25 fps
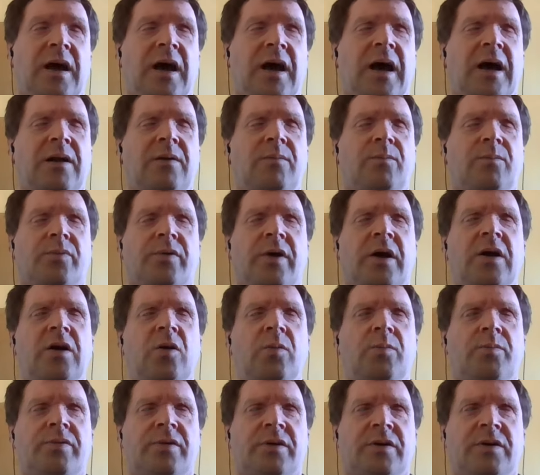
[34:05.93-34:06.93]
and
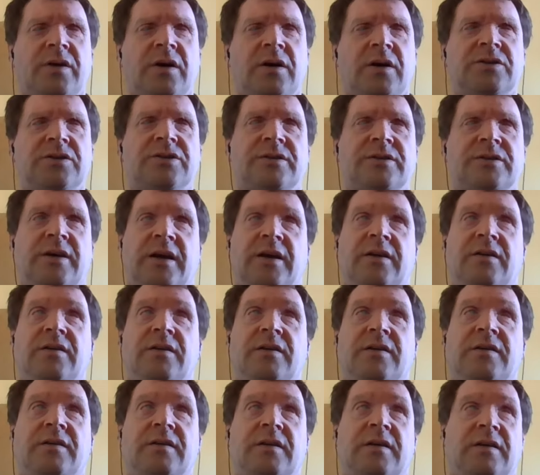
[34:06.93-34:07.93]
Braille production
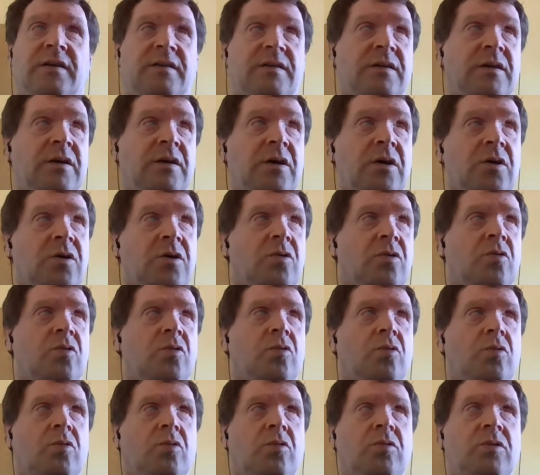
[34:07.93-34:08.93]
agencies
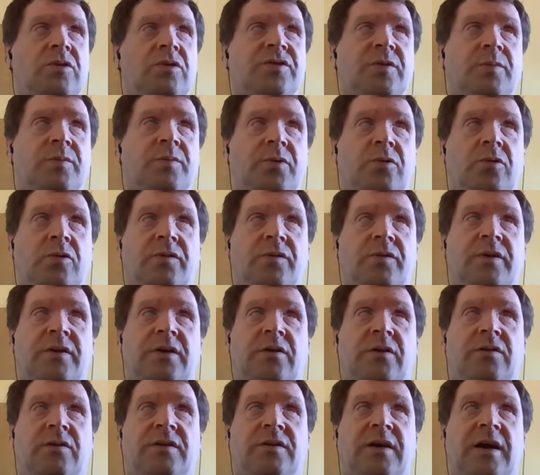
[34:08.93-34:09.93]
all support the
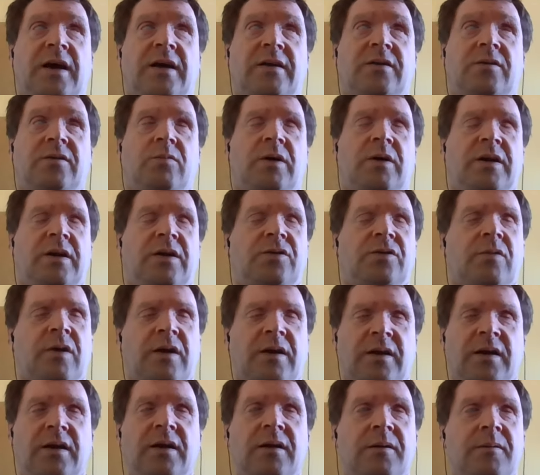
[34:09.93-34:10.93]
new standard when it's
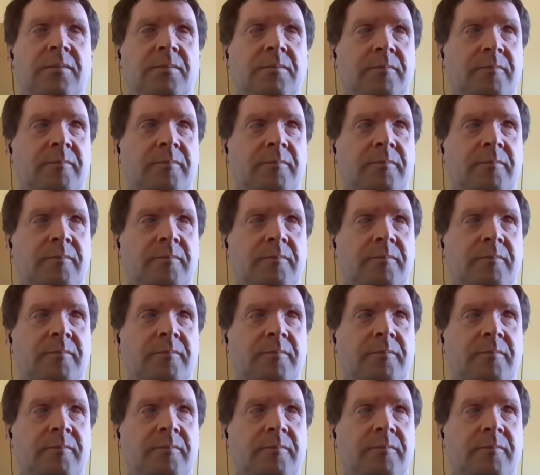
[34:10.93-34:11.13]
ready.